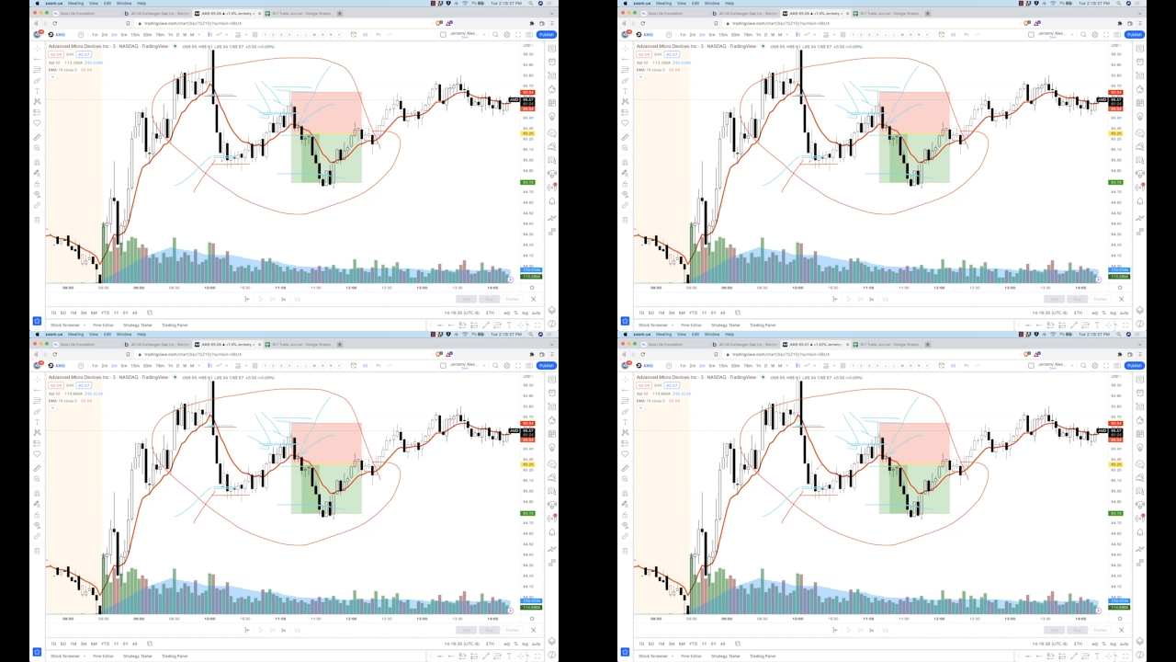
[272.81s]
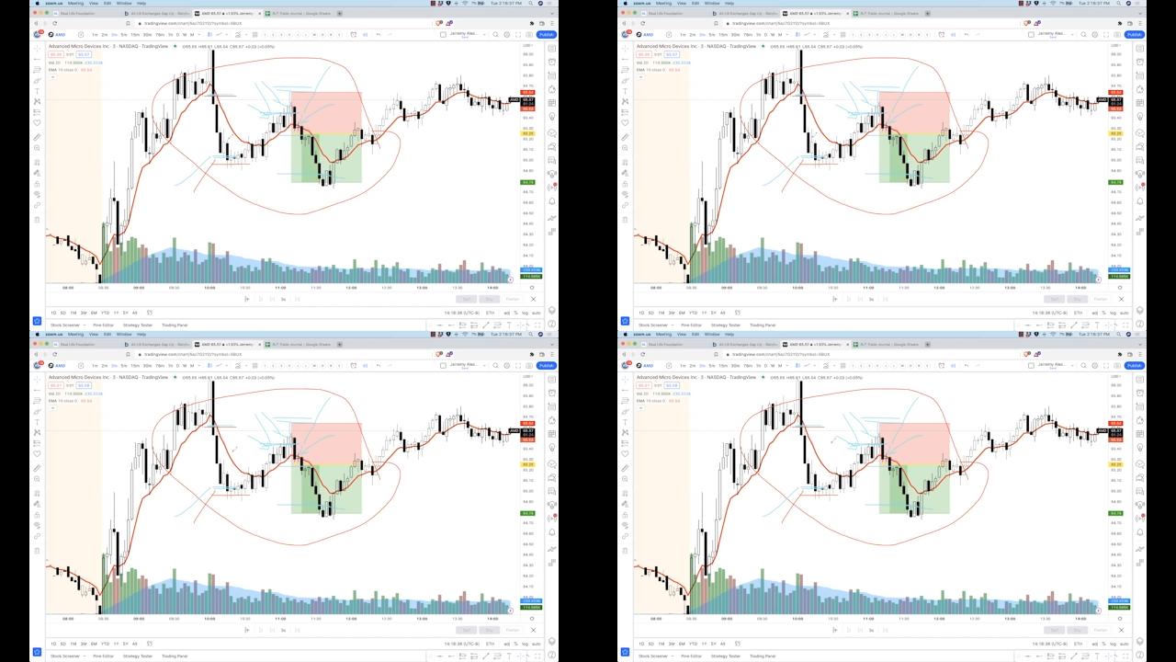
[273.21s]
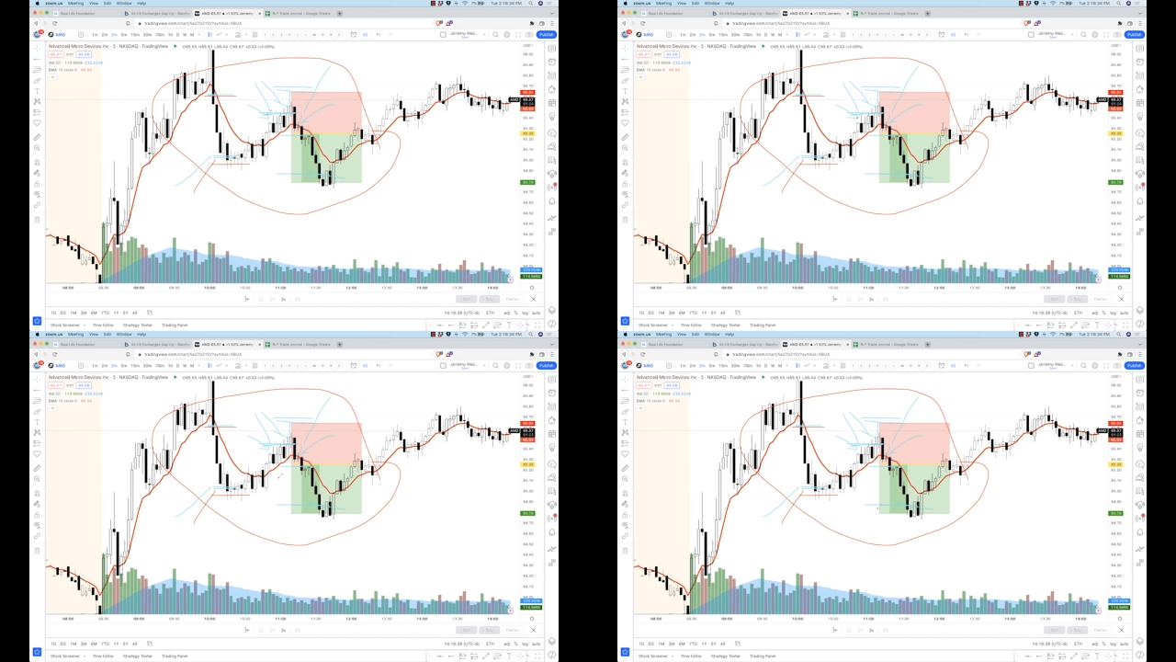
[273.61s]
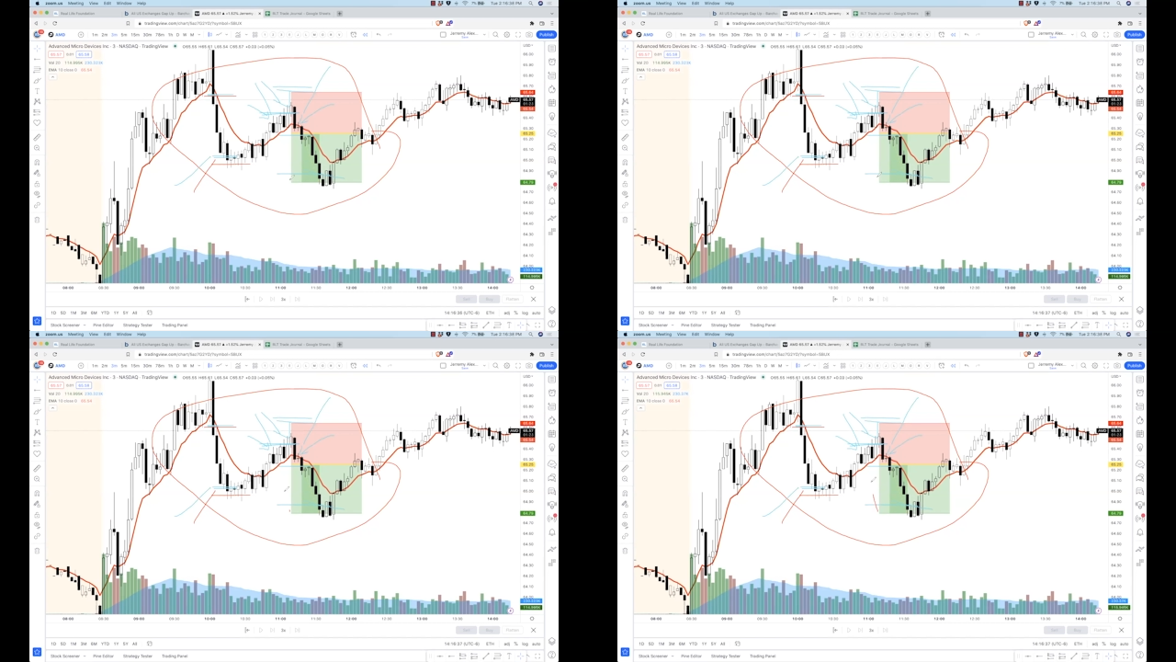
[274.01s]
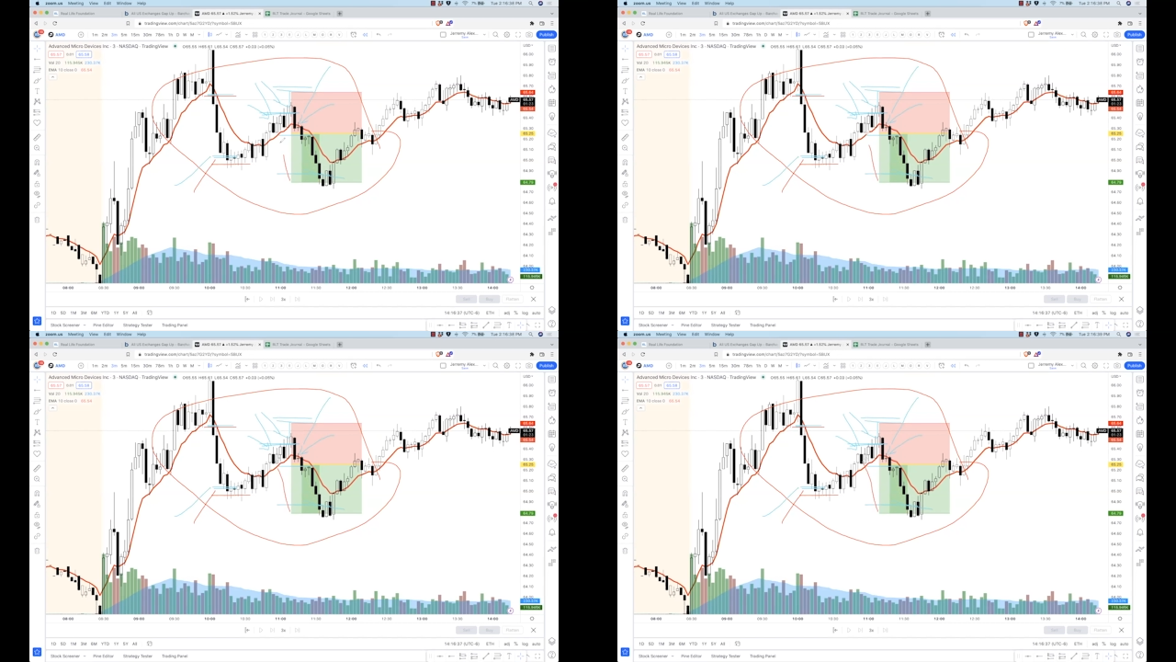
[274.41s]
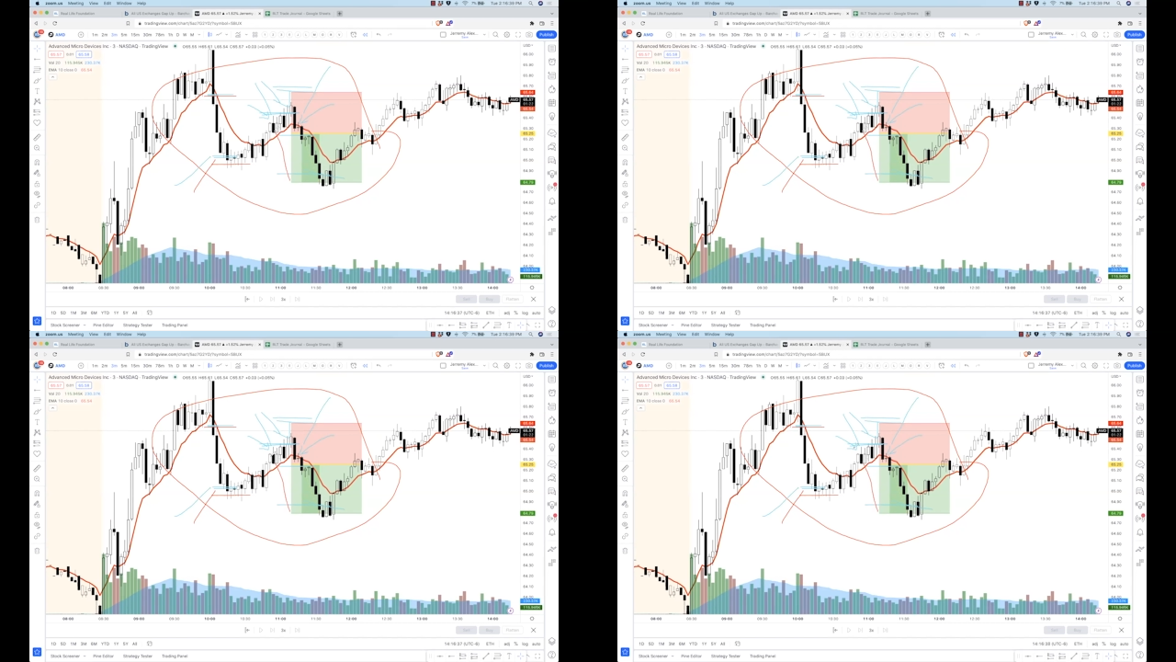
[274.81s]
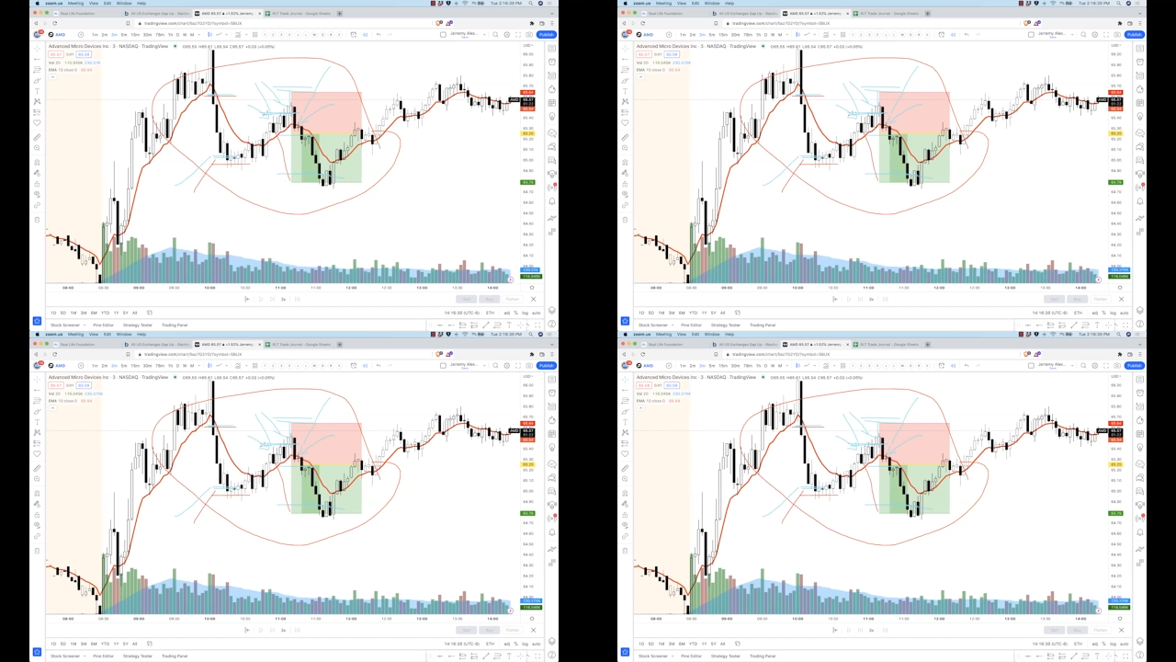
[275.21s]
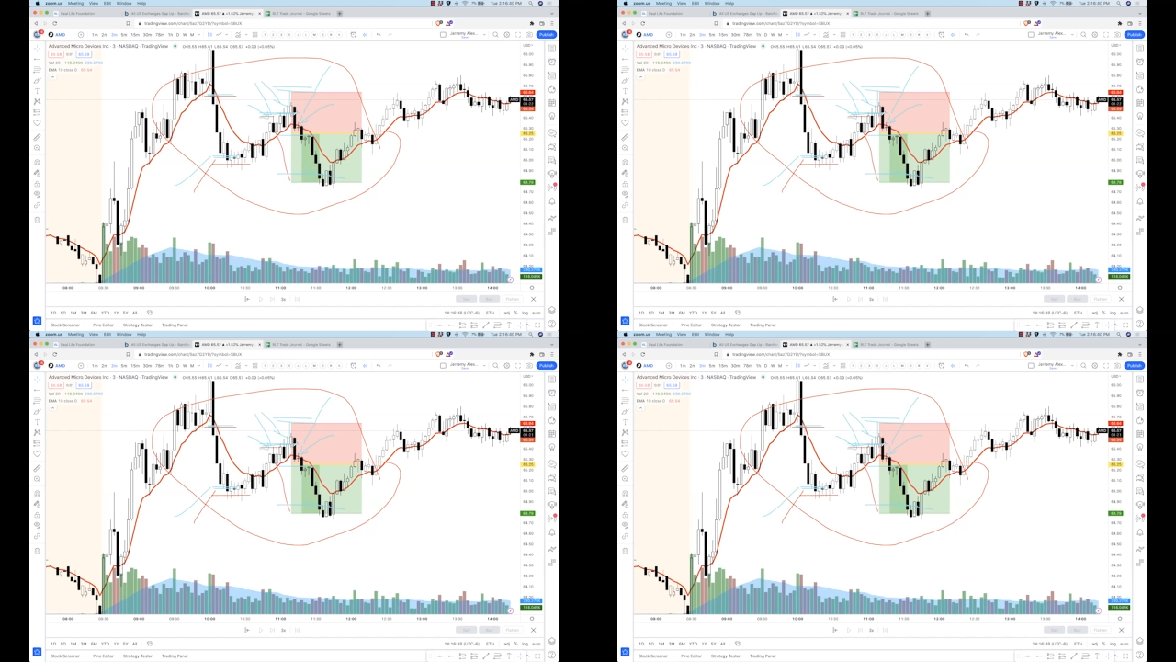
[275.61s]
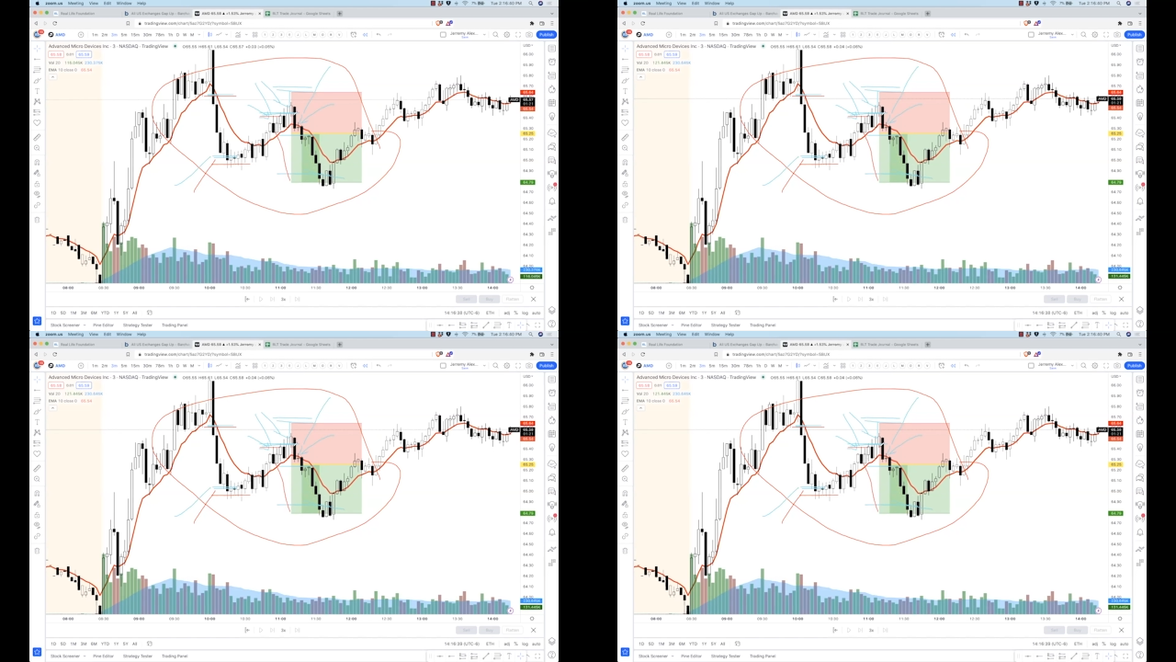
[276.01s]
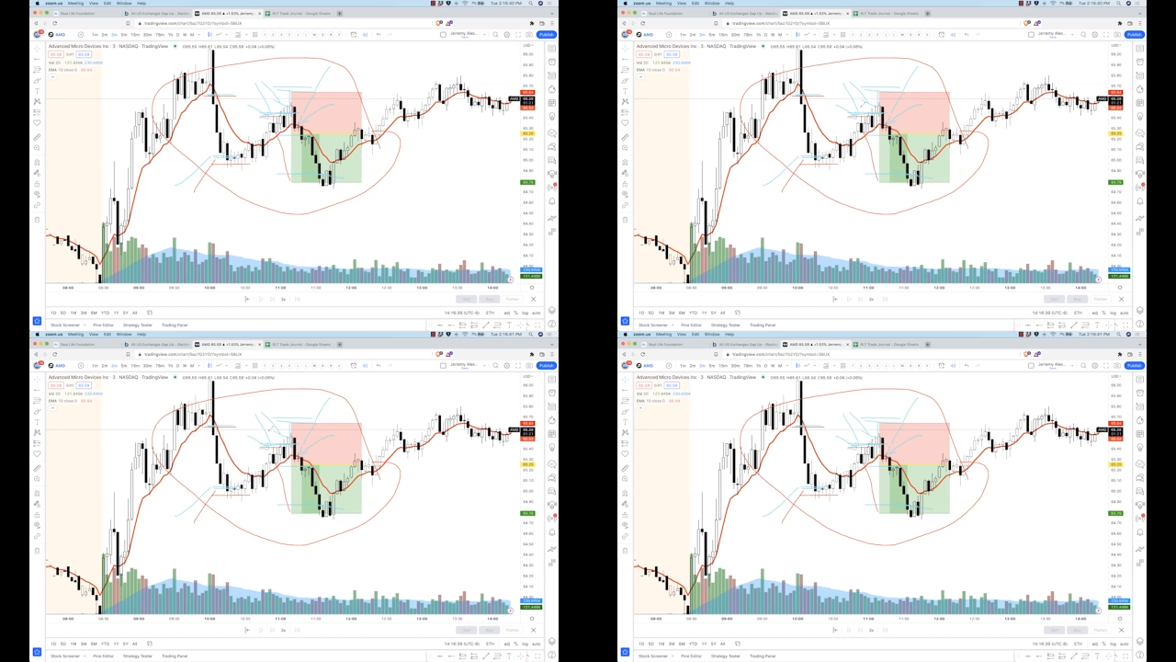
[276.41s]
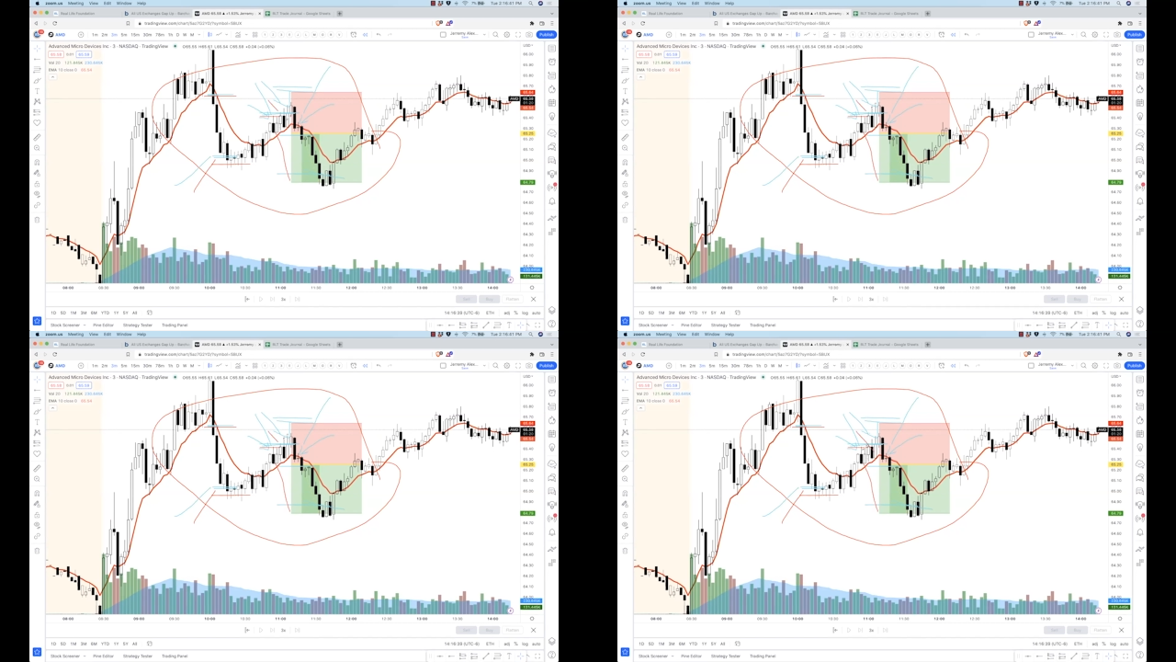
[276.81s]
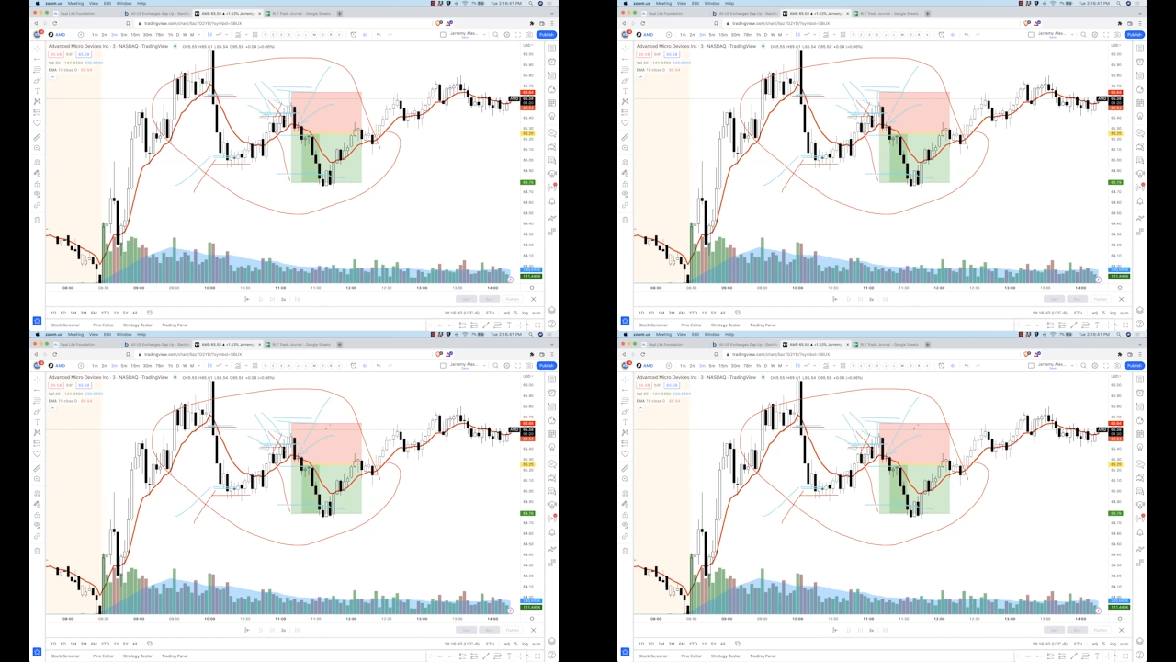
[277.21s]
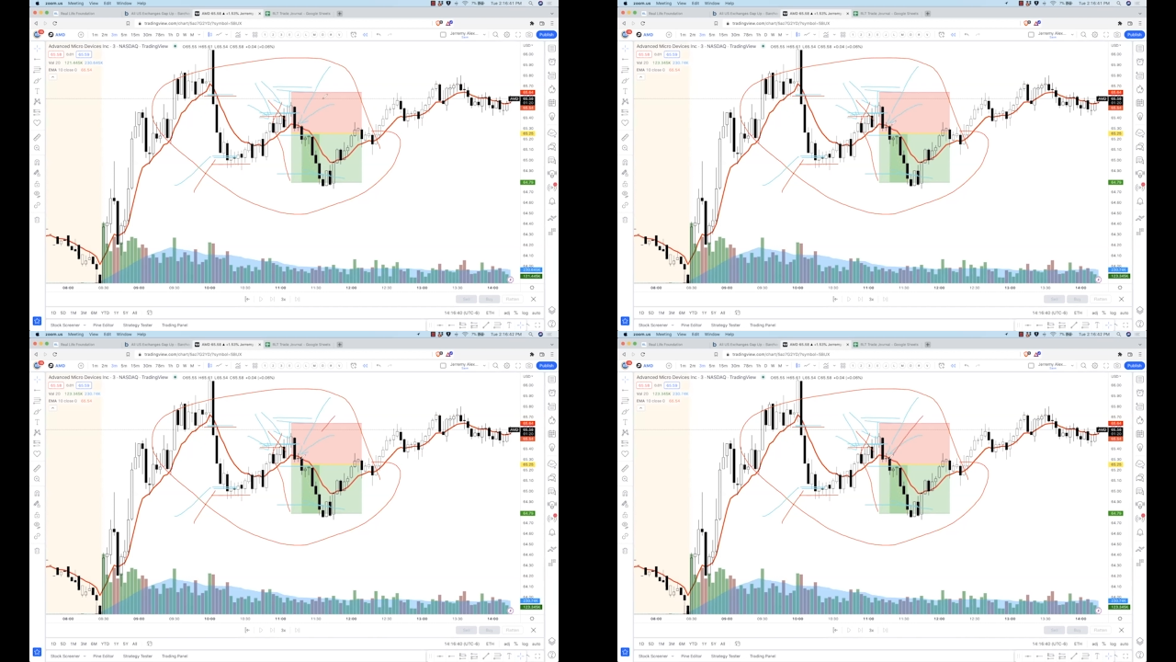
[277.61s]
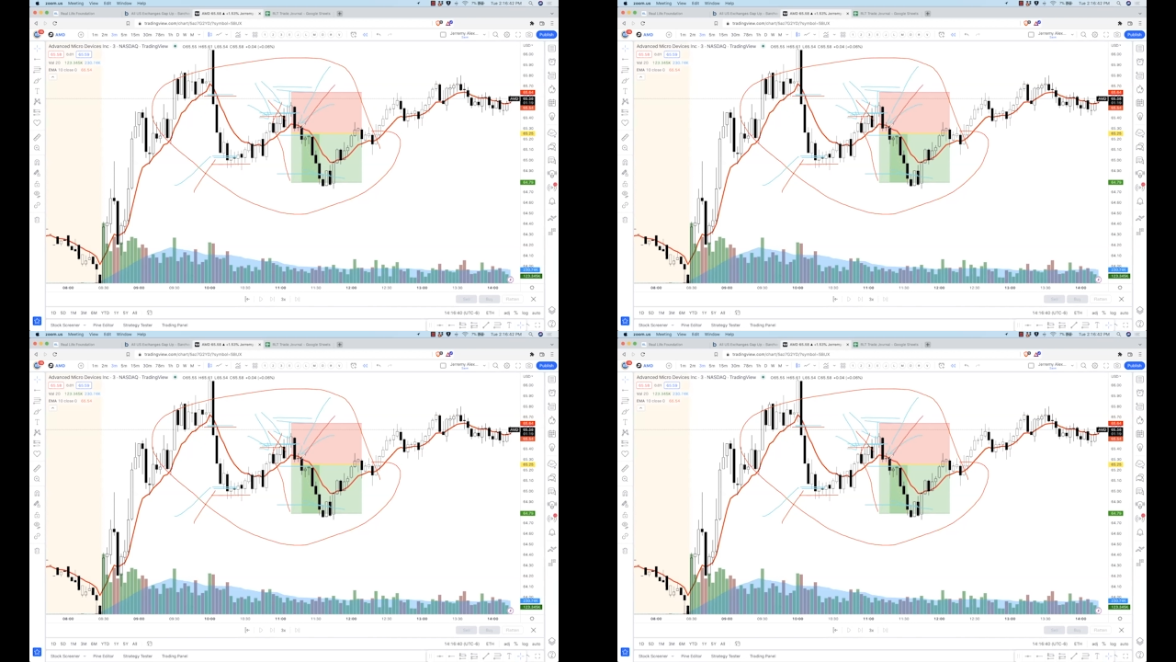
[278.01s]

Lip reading: (no speaker visible)